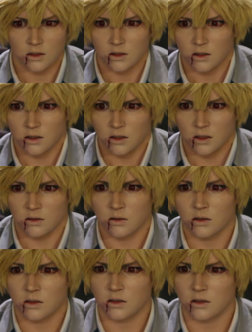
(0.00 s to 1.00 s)

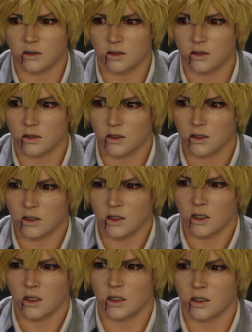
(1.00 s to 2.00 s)

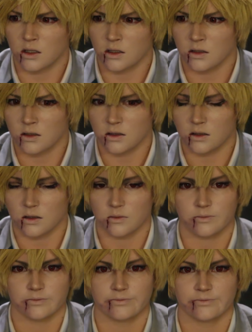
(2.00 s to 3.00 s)
(silence)